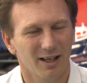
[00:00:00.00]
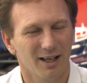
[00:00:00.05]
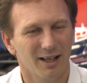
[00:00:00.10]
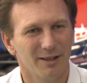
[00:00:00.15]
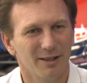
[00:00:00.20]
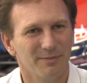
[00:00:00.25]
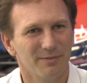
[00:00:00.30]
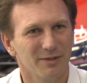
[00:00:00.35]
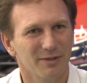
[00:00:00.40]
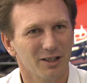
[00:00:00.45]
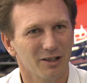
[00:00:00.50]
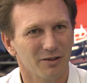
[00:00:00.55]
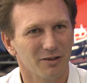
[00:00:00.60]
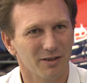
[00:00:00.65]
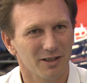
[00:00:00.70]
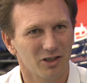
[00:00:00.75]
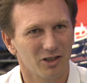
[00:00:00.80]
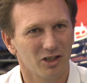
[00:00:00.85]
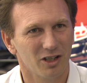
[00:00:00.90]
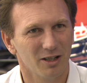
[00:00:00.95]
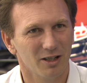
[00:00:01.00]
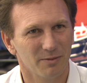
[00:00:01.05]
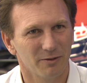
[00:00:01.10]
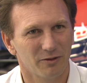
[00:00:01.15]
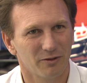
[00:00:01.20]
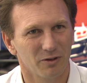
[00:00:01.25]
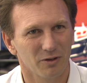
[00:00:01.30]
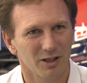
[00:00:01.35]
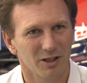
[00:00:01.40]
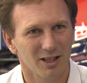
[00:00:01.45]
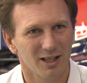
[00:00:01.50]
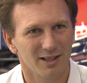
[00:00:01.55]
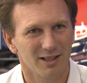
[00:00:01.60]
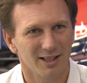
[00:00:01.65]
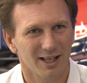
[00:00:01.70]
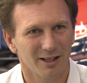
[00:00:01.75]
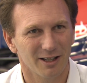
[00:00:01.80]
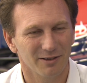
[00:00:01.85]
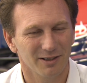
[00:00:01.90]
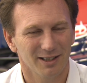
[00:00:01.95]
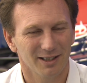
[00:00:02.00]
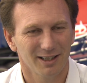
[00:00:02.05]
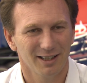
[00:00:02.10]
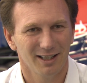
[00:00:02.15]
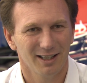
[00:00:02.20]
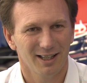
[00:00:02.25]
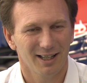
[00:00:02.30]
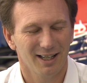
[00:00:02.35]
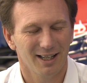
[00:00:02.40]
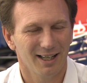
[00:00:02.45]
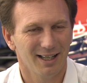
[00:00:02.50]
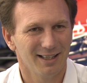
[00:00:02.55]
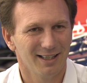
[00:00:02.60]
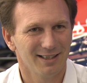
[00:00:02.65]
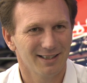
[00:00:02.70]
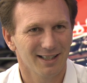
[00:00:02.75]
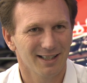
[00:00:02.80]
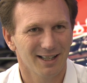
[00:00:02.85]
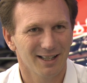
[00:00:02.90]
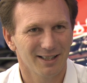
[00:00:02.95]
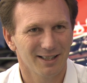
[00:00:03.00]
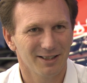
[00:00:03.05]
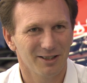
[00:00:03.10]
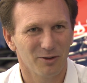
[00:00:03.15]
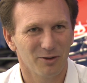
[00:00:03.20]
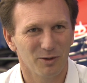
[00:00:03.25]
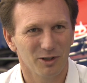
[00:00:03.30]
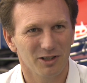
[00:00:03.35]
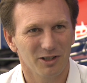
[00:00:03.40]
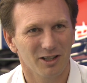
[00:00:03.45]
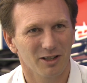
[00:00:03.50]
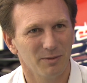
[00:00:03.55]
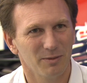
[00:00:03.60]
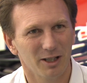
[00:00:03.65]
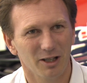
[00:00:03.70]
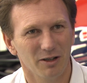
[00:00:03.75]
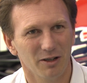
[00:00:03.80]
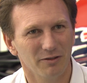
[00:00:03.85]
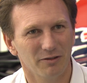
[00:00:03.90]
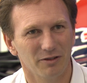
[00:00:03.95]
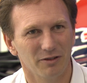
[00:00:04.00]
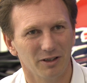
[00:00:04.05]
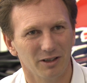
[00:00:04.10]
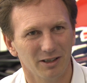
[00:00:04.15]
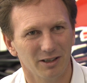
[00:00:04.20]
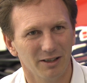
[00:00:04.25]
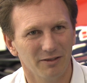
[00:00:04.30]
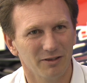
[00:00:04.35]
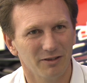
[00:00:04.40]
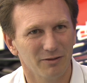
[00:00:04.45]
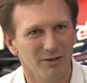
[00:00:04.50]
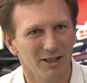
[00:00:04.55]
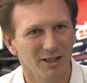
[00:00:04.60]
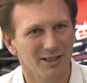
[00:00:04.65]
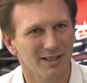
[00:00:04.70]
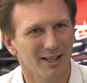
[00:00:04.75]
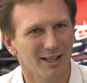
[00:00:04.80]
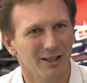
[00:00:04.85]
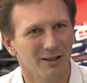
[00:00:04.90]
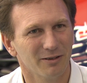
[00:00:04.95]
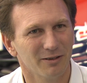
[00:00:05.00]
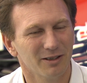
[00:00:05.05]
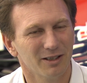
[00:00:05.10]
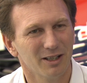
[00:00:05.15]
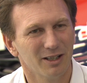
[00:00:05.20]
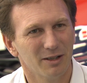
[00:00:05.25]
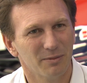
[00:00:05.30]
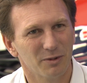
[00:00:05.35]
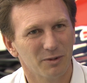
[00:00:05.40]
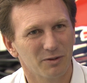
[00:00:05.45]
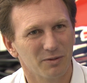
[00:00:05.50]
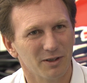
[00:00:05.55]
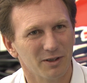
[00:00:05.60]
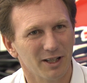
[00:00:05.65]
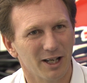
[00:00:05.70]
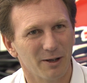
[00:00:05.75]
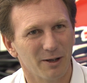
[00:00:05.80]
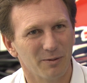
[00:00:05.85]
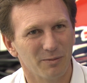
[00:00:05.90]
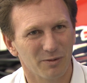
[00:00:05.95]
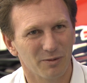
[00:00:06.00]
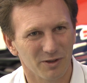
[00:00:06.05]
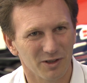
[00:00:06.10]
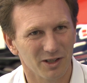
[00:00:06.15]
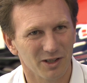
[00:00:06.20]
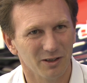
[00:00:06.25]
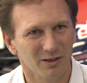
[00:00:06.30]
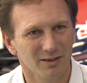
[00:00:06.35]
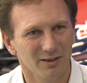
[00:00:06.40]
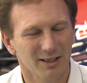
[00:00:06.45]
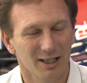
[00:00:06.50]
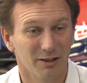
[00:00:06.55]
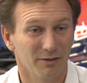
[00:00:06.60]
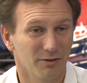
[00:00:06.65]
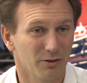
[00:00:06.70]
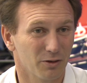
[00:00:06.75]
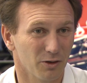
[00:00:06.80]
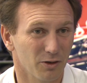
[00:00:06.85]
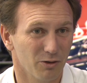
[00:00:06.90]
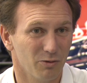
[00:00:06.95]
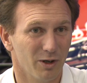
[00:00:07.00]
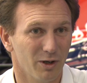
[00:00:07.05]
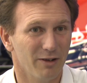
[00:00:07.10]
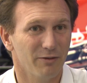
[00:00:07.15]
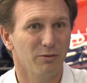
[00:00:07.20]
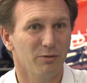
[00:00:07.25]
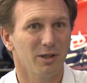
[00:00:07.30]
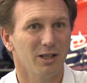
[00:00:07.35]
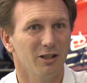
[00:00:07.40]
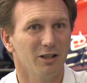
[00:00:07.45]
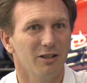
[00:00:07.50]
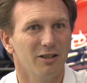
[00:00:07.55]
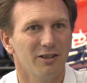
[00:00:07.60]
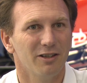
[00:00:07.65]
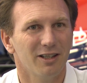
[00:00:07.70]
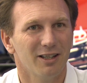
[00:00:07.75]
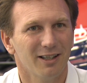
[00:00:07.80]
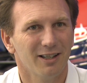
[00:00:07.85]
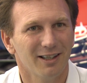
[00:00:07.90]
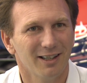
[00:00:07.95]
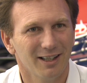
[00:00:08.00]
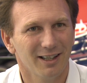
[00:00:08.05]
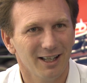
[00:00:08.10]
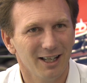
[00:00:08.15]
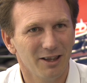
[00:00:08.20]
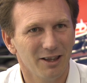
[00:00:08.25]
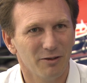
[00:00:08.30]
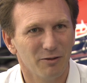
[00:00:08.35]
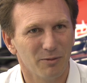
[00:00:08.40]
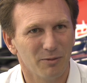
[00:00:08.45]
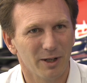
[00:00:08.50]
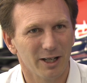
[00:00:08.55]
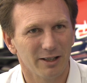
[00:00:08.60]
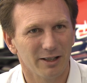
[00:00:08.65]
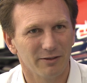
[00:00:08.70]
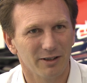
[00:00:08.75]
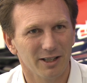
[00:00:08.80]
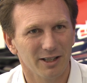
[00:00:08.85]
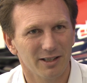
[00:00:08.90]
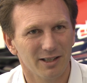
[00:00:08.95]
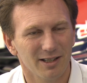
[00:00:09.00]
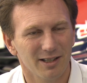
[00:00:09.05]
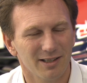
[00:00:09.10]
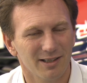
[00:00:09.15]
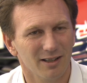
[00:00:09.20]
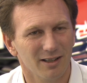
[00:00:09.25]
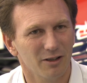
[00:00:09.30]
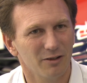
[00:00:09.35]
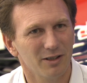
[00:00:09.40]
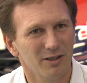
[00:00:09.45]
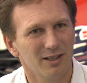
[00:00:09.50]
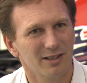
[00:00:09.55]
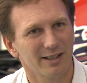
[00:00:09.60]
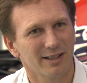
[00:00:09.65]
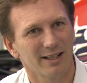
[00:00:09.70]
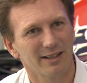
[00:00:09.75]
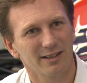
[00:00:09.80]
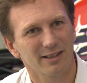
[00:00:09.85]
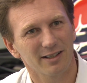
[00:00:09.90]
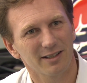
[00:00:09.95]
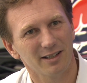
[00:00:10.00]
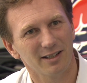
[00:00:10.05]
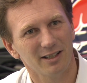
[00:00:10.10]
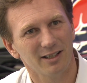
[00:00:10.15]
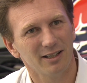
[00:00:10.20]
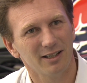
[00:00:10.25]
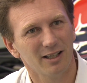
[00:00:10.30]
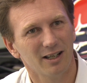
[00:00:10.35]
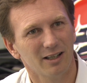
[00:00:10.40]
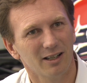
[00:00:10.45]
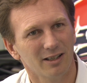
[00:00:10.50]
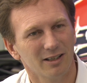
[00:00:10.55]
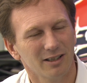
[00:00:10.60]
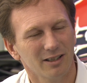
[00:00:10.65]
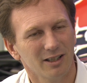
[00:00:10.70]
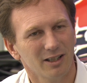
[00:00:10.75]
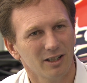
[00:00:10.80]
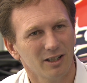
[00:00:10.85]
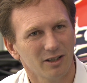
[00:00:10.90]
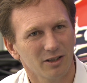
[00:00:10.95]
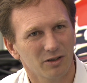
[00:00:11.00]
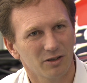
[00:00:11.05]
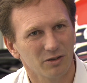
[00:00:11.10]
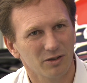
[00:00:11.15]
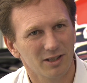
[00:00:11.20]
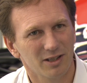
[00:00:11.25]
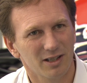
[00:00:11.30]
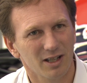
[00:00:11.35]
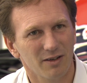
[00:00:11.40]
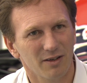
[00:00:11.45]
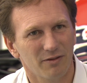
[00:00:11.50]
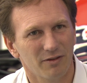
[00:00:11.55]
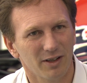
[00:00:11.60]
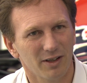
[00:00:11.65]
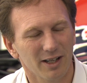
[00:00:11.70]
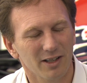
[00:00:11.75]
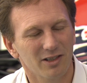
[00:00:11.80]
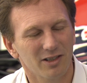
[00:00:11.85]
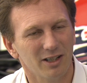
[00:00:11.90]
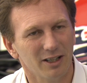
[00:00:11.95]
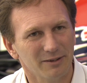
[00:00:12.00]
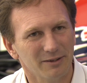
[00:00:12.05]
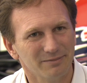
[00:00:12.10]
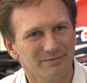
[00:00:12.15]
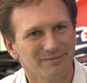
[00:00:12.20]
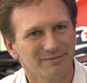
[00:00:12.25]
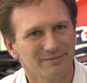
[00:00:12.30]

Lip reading: this year before the year's out, and we're just going to be going for it every race now between now and Brazil, and of course whatever we learn in the remaining races only stands us in good stead for next year.